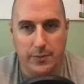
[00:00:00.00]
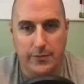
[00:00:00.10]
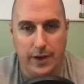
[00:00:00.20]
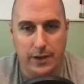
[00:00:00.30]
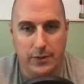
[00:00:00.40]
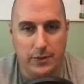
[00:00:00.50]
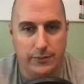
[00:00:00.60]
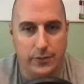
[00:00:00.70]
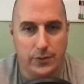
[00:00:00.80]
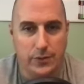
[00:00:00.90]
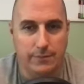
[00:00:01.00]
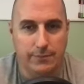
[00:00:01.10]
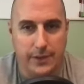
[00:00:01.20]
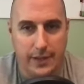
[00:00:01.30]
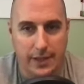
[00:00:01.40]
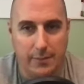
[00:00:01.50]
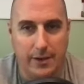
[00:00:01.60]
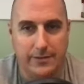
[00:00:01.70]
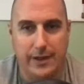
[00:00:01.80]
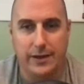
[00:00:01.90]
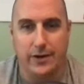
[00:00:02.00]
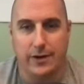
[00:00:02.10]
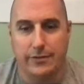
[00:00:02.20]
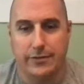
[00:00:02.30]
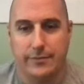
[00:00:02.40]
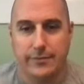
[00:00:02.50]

the value of your EMS handoff.